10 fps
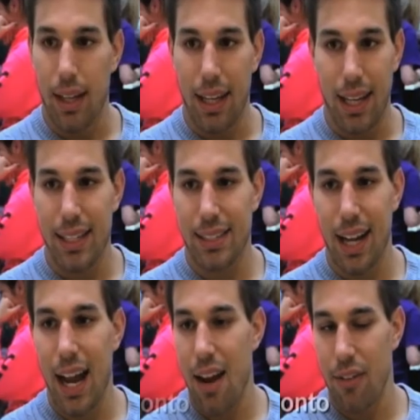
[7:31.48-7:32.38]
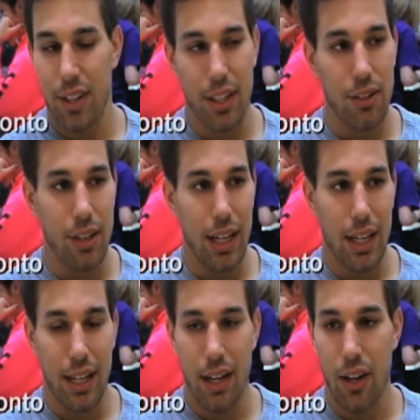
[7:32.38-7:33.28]
like, it's got everything you need
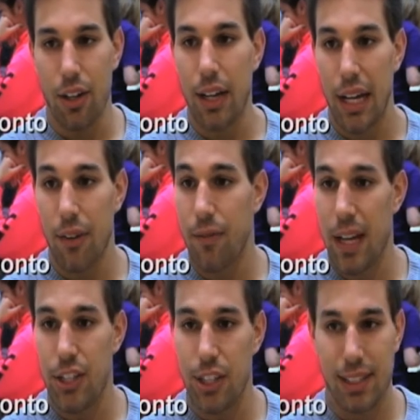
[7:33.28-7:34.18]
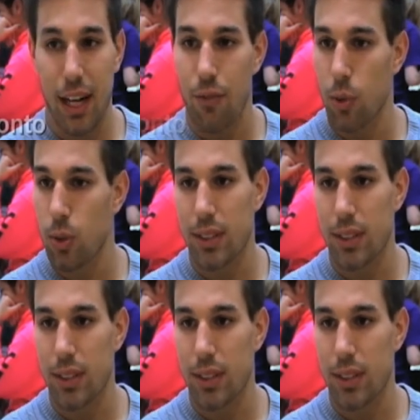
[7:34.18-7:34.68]
in here. You got your veggies, it's got a full